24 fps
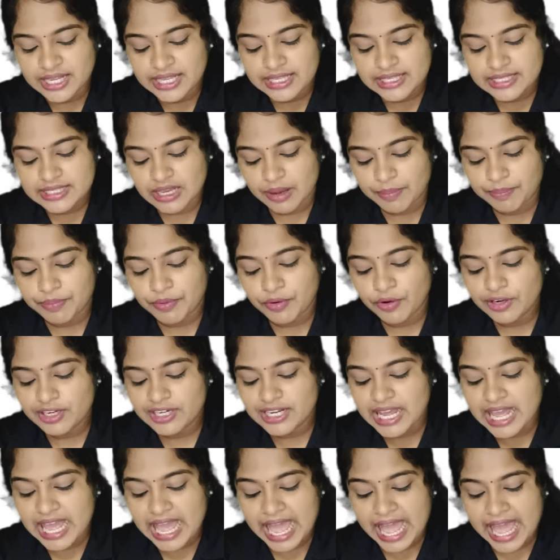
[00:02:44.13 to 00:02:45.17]

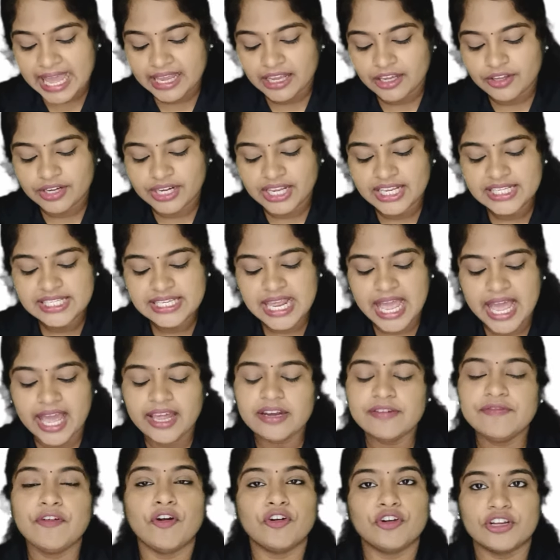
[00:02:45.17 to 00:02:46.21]
support, anchorage
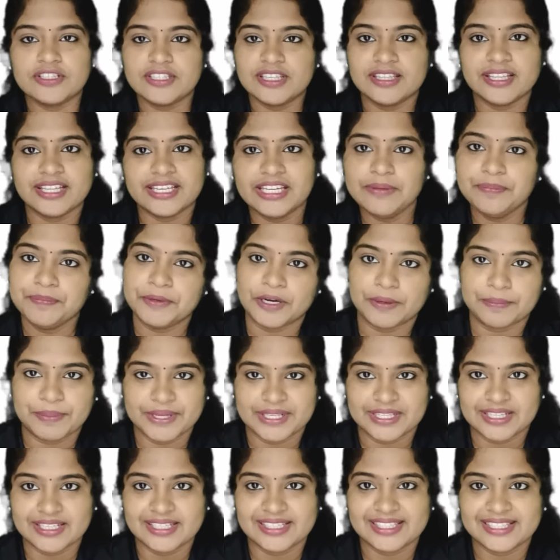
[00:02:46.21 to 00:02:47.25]
and photosynthetic
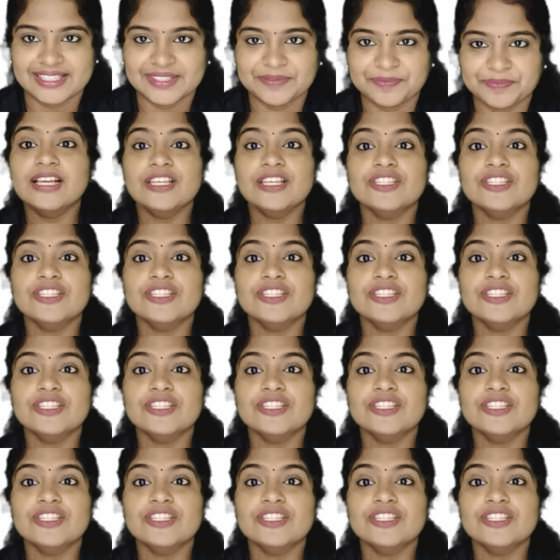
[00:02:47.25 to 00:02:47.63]
purposes.